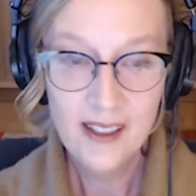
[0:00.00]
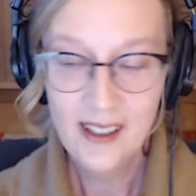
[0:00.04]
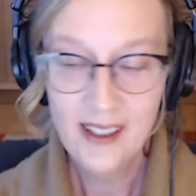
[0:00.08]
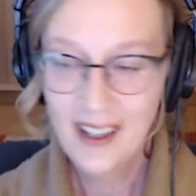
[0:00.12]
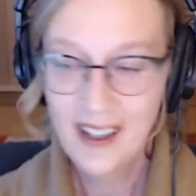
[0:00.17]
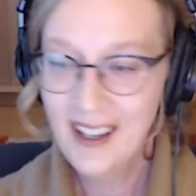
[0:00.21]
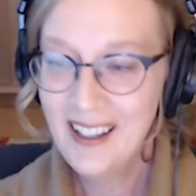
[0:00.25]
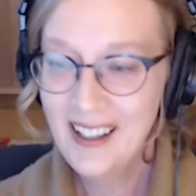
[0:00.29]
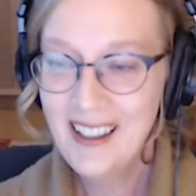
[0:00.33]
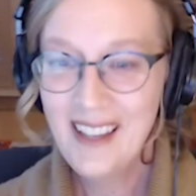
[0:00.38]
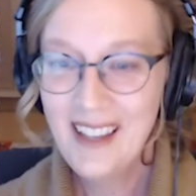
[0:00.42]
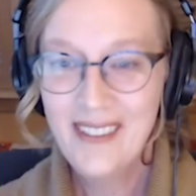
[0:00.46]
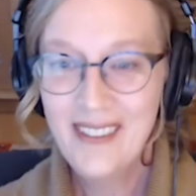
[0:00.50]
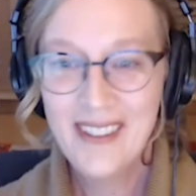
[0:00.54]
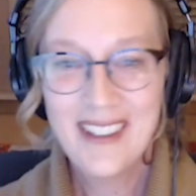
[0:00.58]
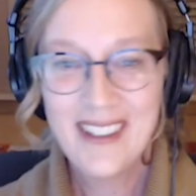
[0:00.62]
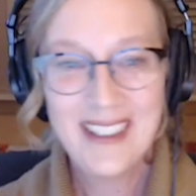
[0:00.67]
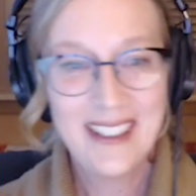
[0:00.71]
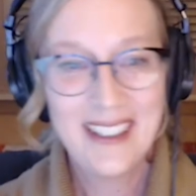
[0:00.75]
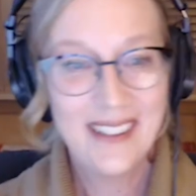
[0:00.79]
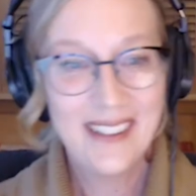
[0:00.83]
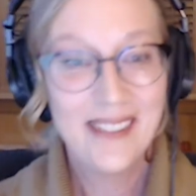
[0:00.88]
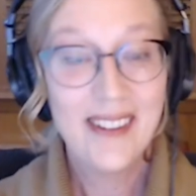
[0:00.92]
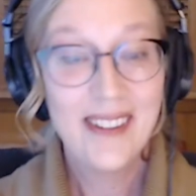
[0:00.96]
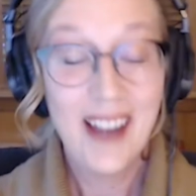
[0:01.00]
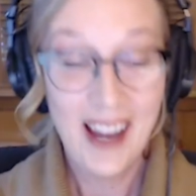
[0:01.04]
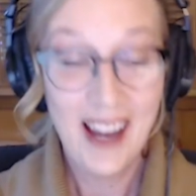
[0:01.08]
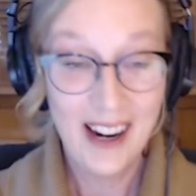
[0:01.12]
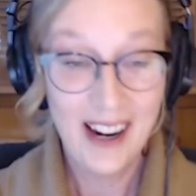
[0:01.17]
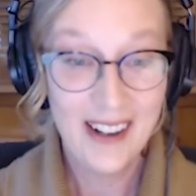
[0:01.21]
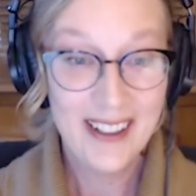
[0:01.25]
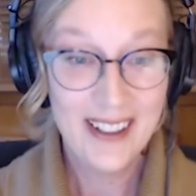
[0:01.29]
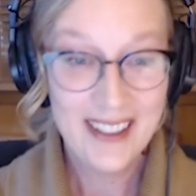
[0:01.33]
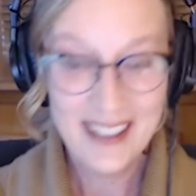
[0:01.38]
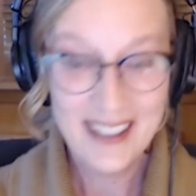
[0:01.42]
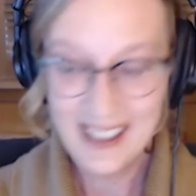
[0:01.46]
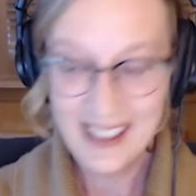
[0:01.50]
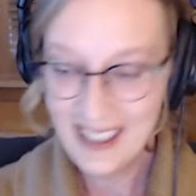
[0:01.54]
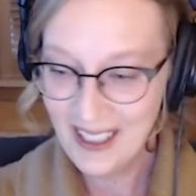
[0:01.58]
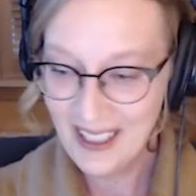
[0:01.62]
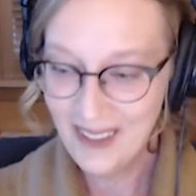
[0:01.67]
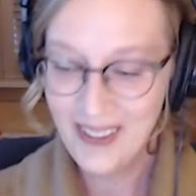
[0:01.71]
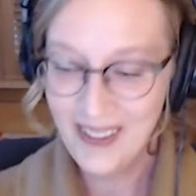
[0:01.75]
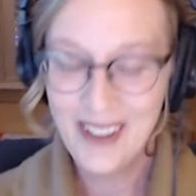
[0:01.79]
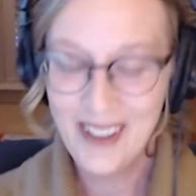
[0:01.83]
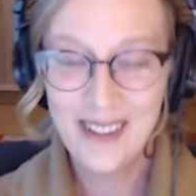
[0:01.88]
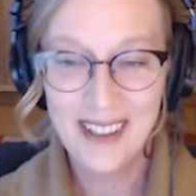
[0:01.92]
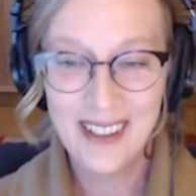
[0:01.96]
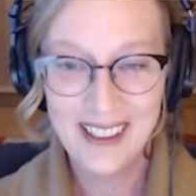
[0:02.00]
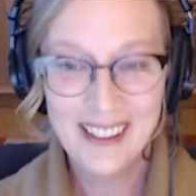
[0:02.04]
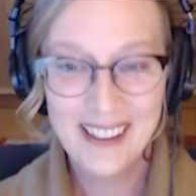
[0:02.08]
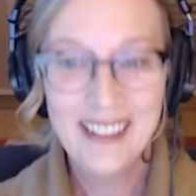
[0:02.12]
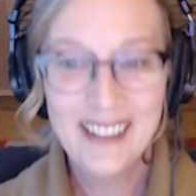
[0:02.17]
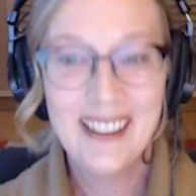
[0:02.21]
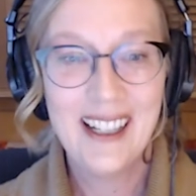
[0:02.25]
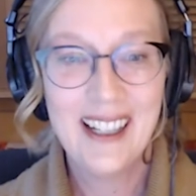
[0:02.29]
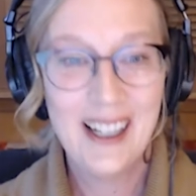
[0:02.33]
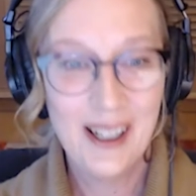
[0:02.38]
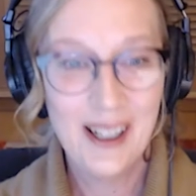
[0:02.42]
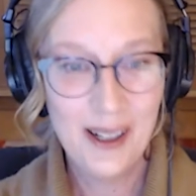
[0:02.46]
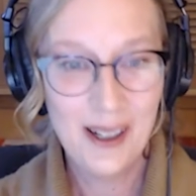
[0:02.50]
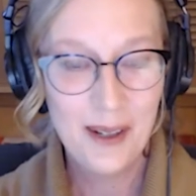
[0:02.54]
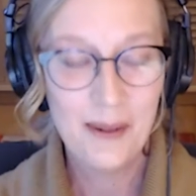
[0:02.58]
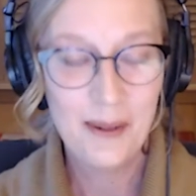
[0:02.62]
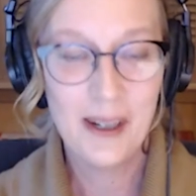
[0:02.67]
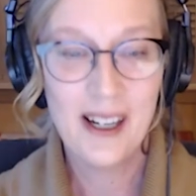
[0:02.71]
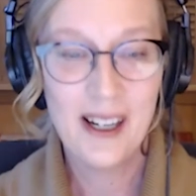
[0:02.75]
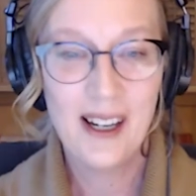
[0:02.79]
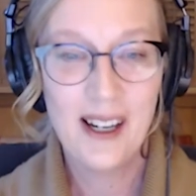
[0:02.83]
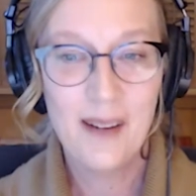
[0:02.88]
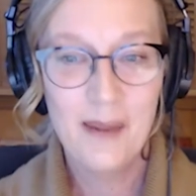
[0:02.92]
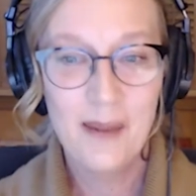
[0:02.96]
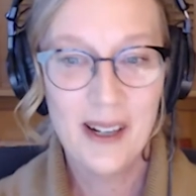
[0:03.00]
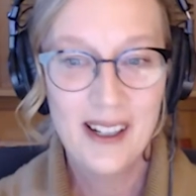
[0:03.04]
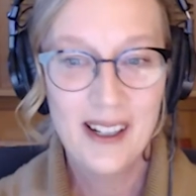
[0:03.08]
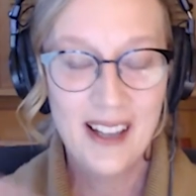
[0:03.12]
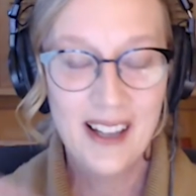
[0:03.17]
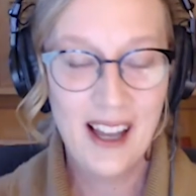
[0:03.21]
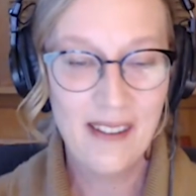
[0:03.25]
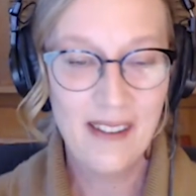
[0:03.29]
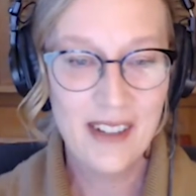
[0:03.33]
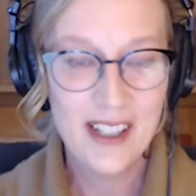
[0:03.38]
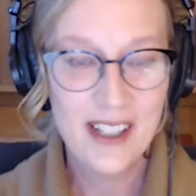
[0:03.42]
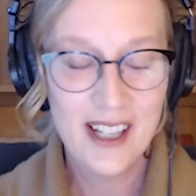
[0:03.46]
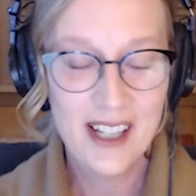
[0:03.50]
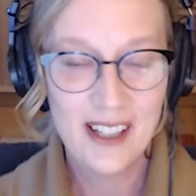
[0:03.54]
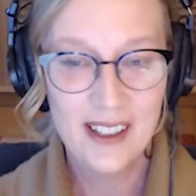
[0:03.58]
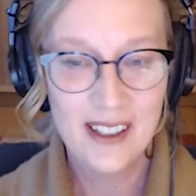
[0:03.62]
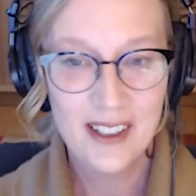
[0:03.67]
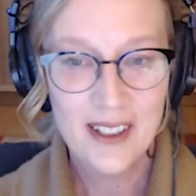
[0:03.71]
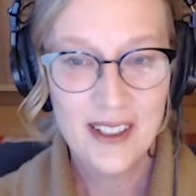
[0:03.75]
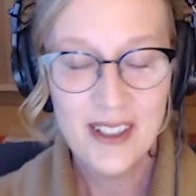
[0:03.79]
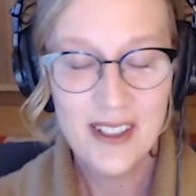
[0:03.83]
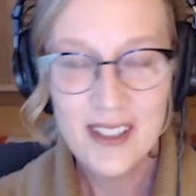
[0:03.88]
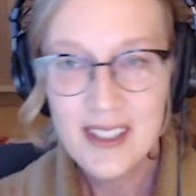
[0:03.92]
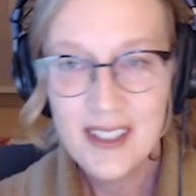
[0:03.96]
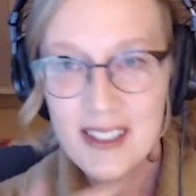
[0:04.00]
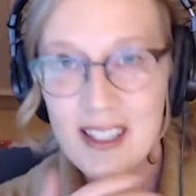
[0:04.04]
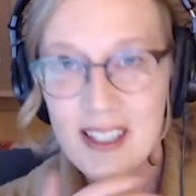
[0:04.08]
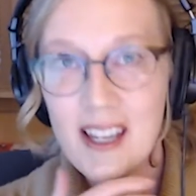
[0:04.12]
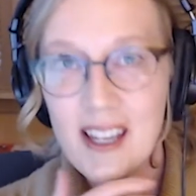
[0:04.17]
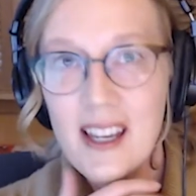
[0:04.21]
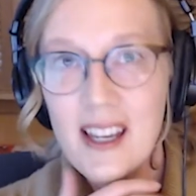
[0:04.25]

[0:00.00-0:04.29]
high levels of heresy, if you will, right, among evangelicals.